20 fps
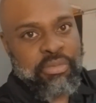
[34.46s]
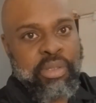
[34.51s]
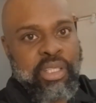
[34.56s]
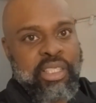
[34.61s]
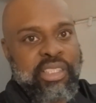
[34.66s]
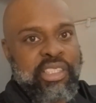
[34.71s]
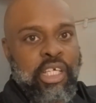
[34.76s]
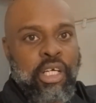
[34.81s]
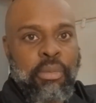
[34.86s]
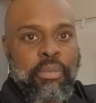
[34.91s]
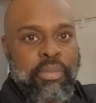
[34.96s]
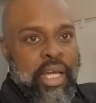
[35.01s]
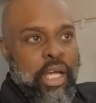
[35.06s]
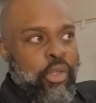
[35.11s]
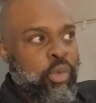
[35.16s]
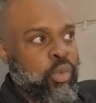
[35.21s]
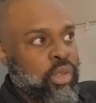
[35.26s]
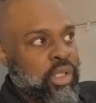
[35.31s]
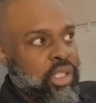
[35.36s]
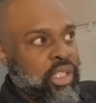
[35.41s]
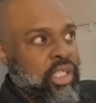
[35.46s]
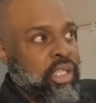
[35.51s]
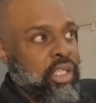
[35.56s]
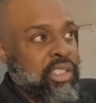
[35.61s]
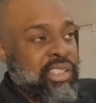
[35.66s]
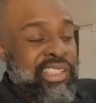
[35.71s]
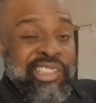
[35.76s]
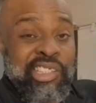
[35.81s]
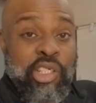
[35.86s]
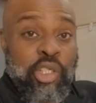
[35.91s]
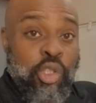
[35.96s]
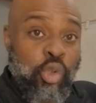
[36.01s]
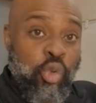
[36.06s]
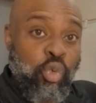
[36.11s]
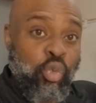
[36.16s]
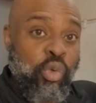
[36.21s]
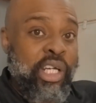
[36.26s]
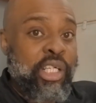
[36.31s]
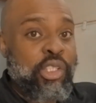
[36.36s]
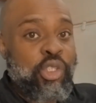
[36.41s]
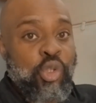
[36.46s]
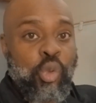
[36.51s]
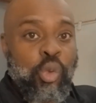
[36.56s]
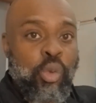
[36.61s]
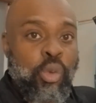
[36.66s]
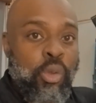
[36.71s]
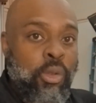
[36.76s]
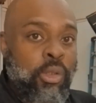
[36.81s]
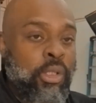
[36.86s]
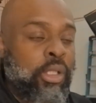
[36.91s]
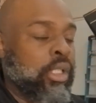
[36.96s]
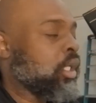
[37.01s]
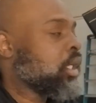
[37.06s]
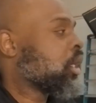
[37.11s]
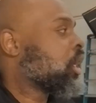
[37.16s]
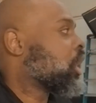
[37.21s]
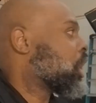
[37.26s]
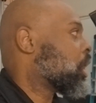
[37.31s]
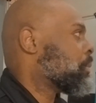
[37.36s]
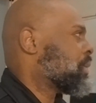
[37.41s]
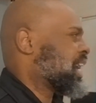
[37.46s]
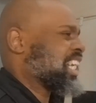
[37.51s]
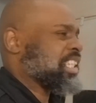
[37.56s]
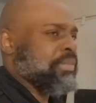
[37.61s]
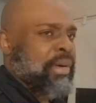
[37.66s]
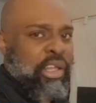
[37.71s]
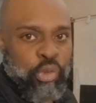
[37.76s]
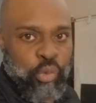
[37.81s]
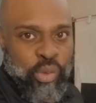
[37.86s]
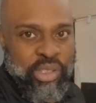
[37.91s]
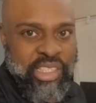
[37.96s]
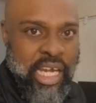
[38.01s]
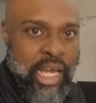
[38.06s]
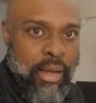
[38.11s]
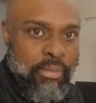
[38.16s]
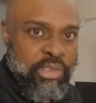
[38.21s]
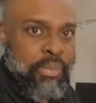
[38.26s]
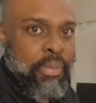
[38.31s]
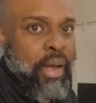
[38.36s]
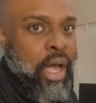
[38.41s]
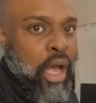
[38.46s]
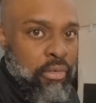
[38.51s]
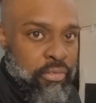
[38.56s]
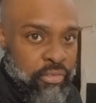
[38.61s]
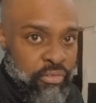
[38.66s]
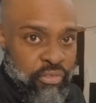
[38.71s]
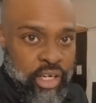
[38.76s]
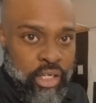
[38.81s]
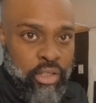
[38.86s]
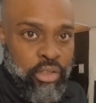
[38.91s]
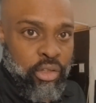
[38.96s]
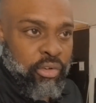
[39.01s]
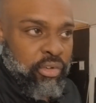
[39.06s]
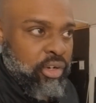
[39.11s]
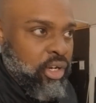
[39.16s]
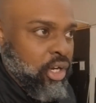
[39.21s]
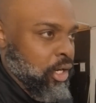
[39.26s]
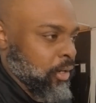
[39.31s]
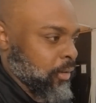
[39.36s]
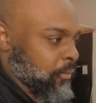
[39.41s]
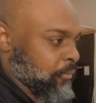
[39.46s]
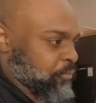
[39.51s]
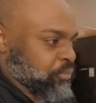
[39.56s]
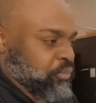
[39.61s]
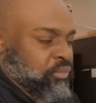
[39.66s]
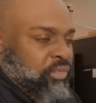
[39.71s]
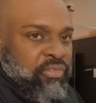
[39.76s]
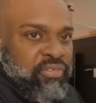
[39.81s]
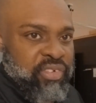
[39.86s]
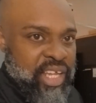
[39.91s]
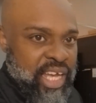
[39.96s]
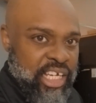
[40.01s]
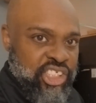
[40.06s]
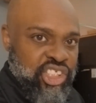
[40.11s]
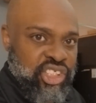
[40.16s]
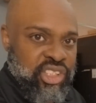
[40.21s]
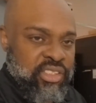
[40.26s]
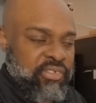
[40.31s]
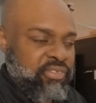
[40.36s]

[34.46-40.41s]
for me. It's helped me out through the years. It's a great tool. It has about 3 times the power of a regular flash.